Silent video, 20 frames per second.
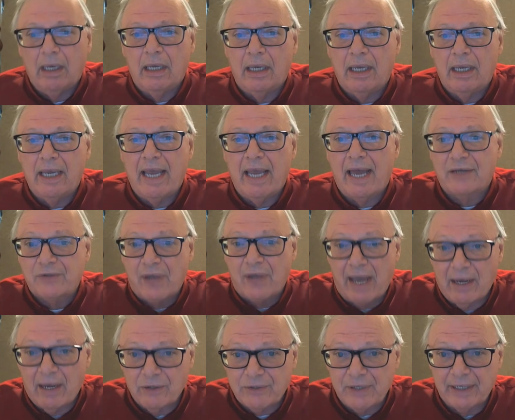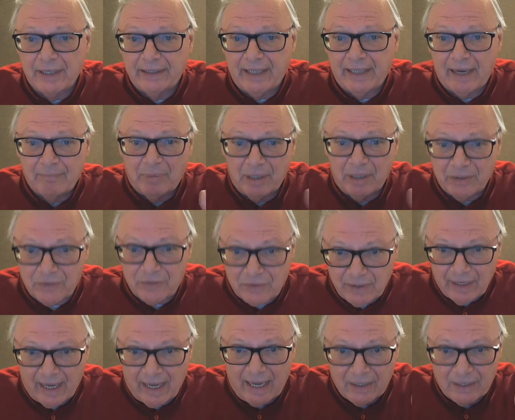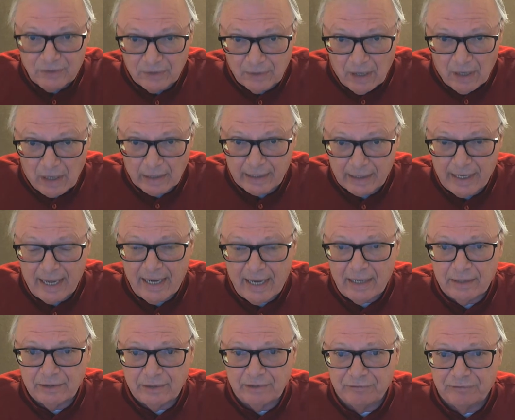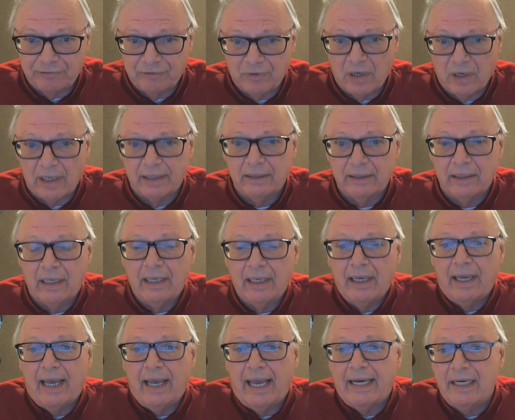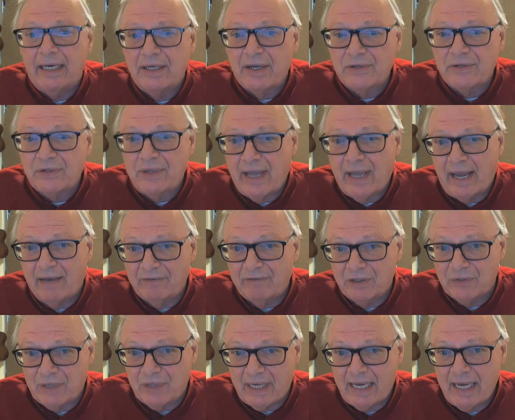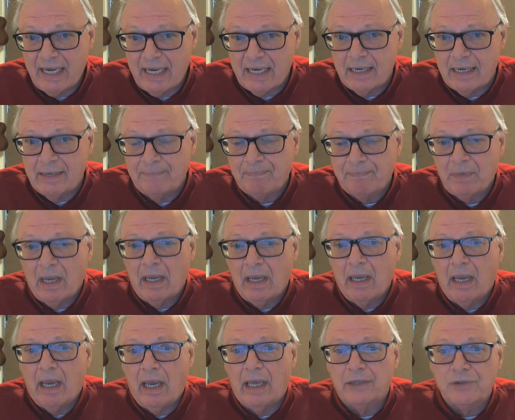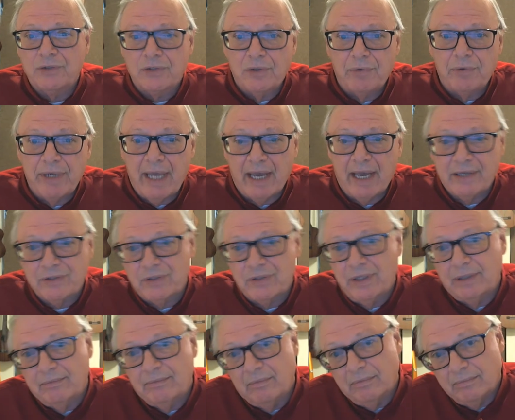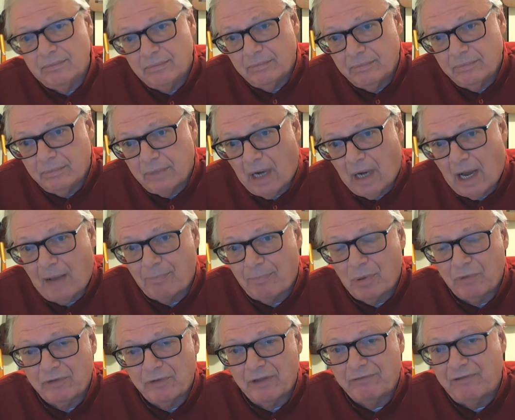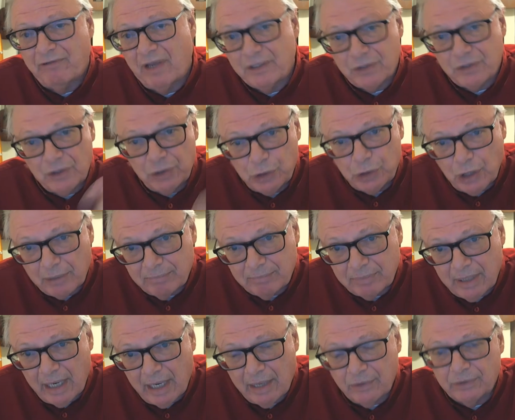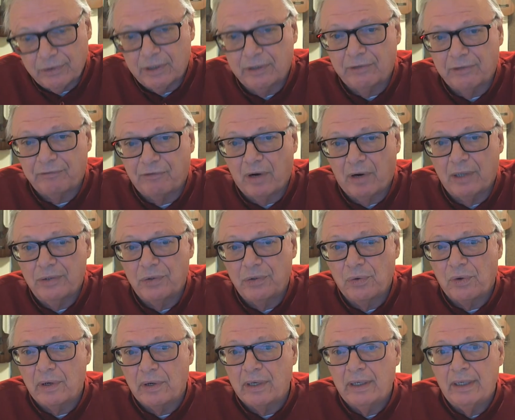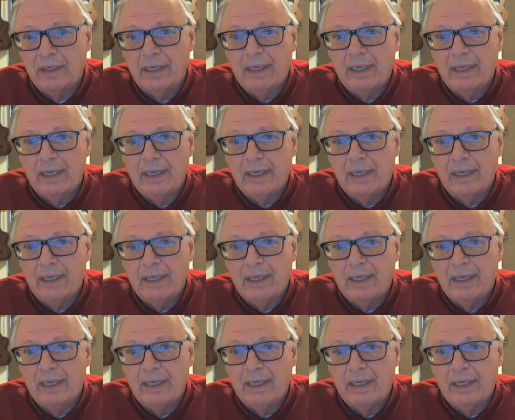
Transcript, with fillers: he has a house like that, but it has a locked gate at the front, and he doesn't have his key, and so he has to hop over the fence and jump down to the front door.